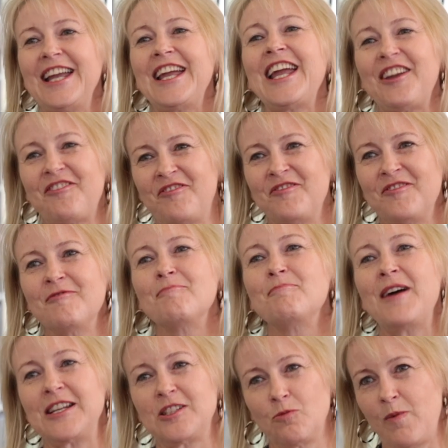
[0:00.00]
if,
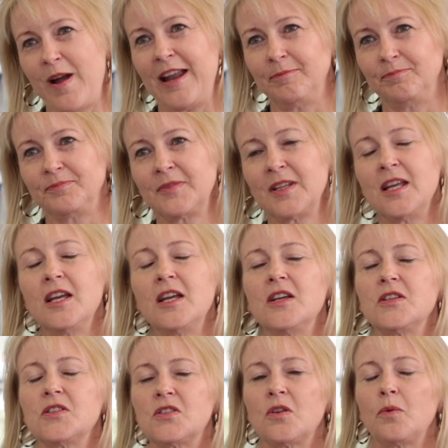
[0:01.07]
but when.
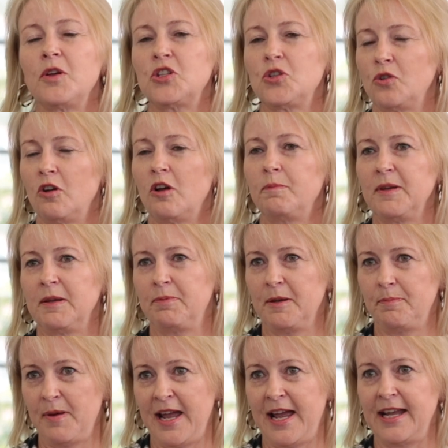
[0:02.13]
So we should all be
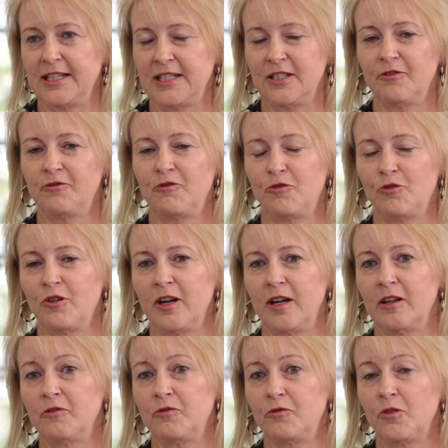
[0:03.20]
prepared
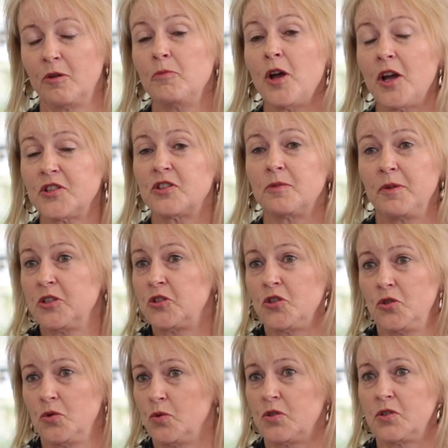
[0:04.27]
for MERS to be
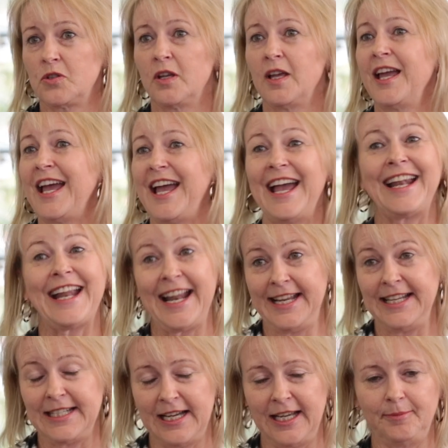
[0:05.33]
introduced at
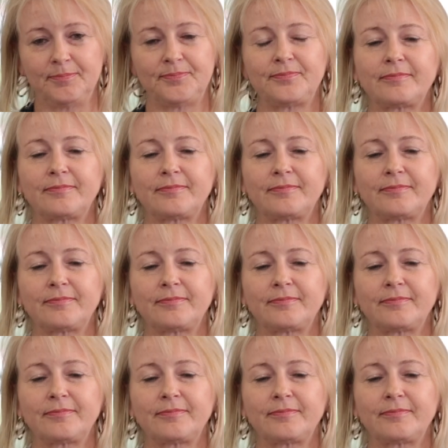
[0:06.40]
any time.